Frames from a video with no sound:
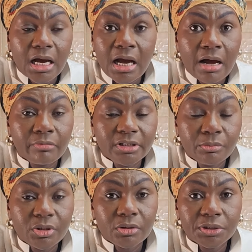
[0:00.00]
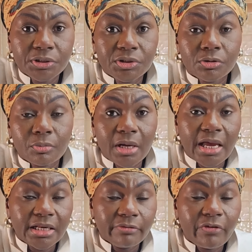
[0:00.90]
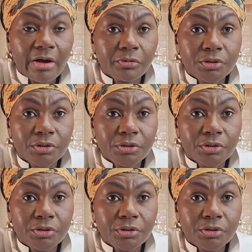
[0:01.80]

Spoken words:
I wouldn't be on YouTube. And if I was